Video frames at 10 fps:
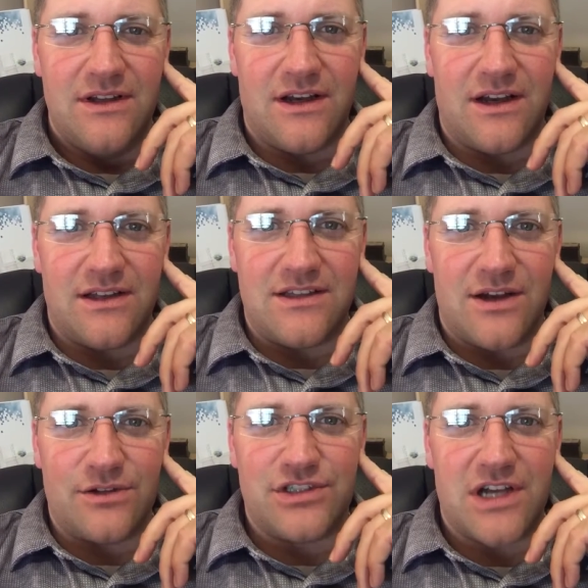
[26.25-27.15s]

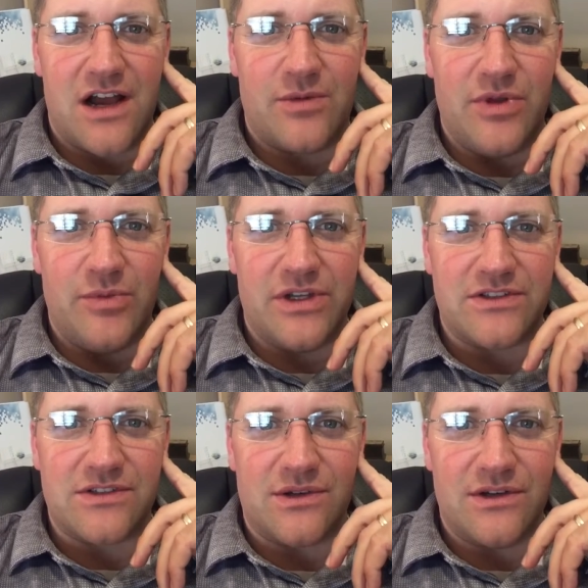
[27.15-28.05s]
down in Shakopee,
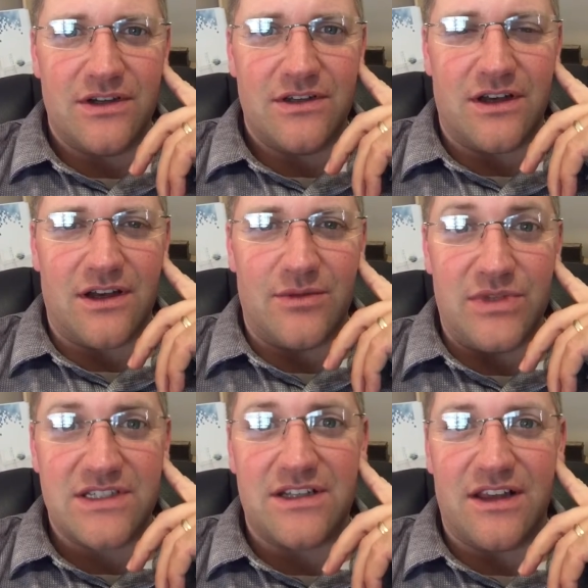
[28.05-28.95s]
Minnesota,
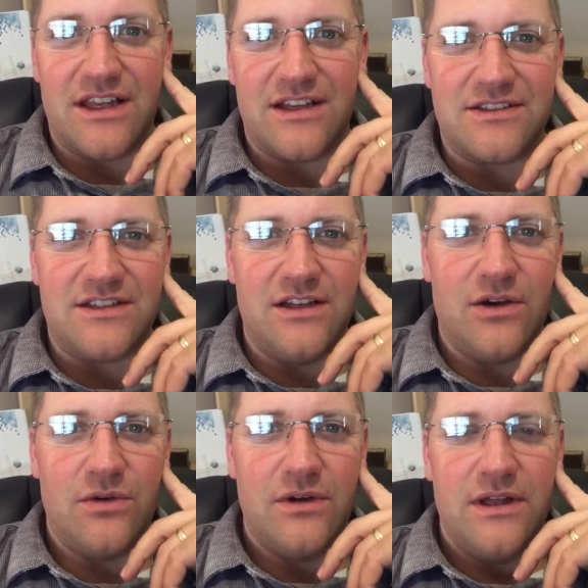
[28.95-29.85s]
Mystic Lake
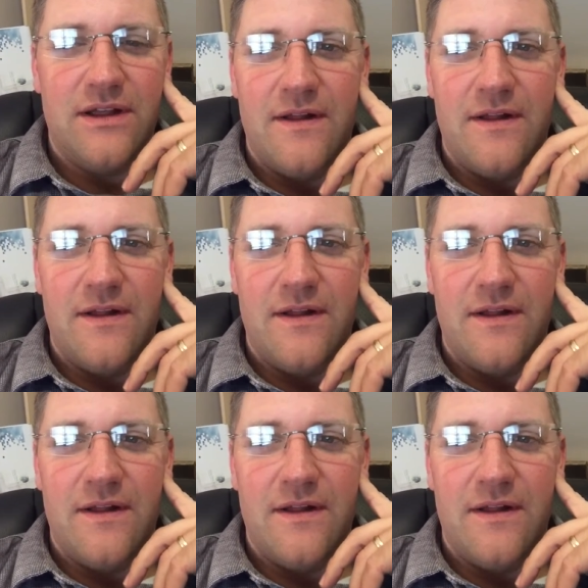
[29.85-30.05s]
Casino,